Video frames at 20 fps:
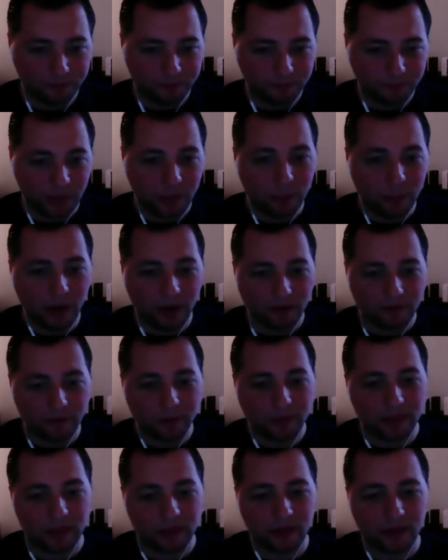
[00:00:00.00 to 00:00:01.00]
it would have to
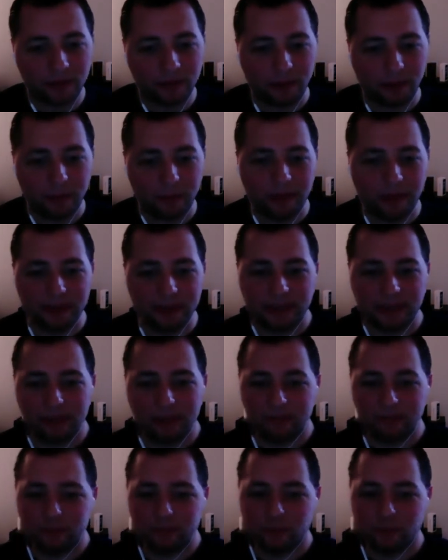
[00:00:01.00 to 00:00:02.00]
be my best game
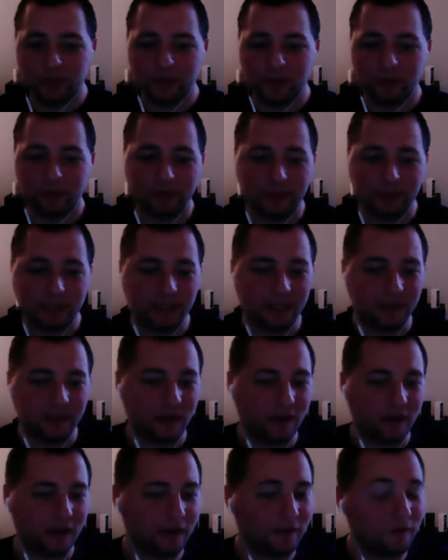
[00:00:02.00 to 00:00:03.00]
of 2013.
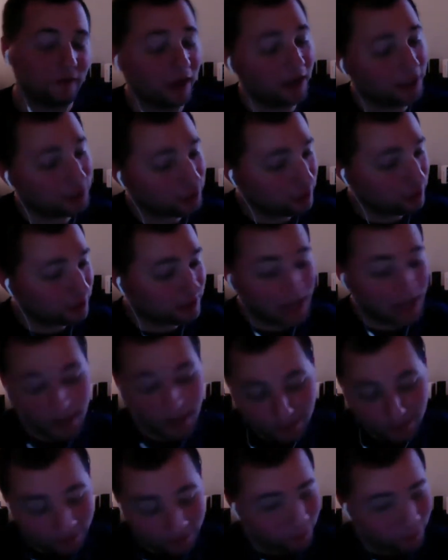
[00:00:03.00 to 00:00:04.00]
If I had to choose
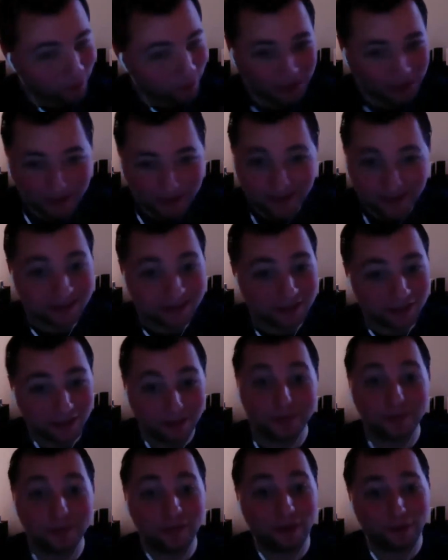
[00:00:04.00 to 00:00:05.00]
tablet, of course, it's going to
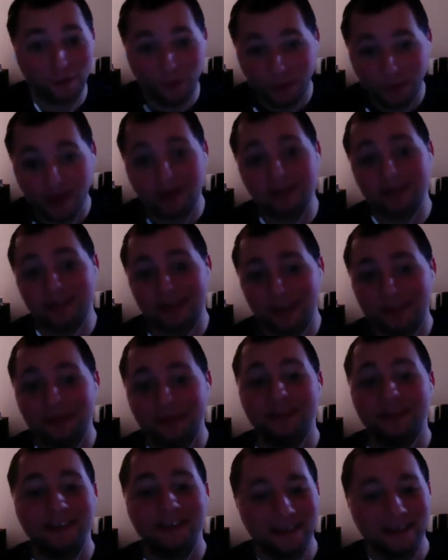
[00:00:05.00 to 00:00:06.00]
be Drive on Moscow.
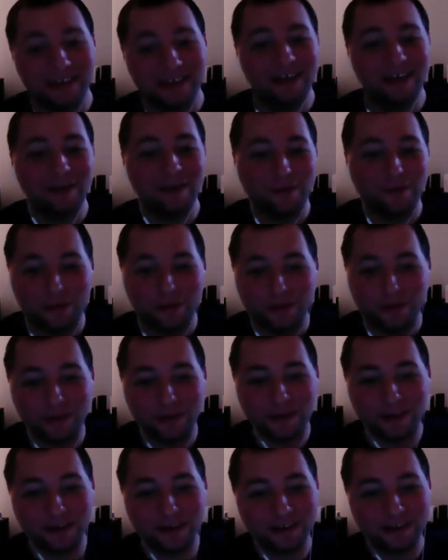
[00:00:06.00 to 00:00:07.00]
But
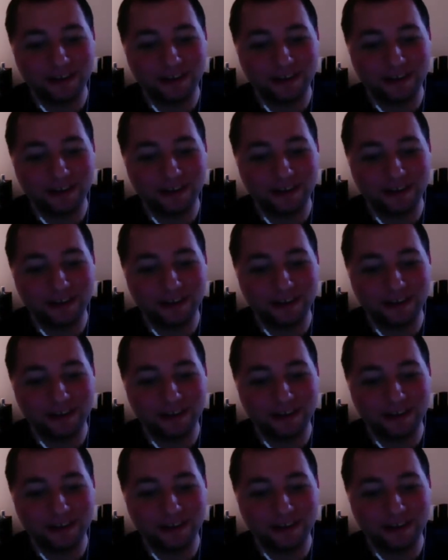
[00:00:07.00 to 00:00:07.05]
for the